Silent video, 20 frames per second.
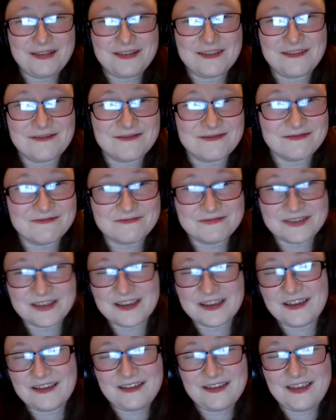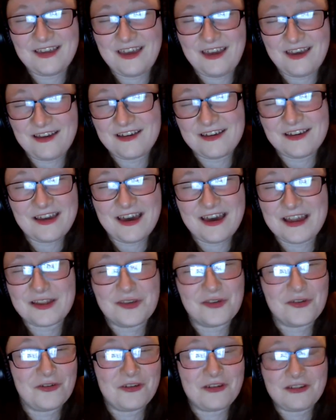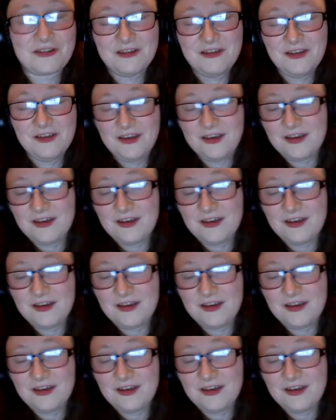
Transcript: So I, yeah, I can't enjoy it.